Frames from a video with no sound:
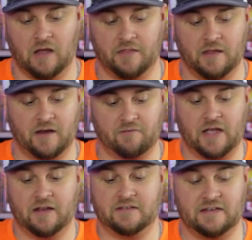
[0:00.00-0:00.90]
Then I've
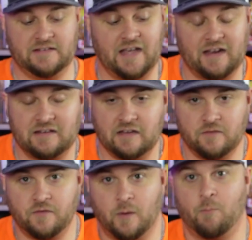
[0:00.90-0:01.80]
got
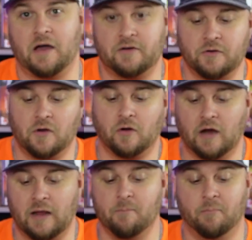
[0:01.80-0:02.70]
Detective, a modern
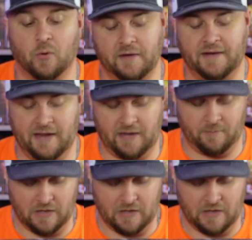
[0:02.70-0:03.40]
crime board game.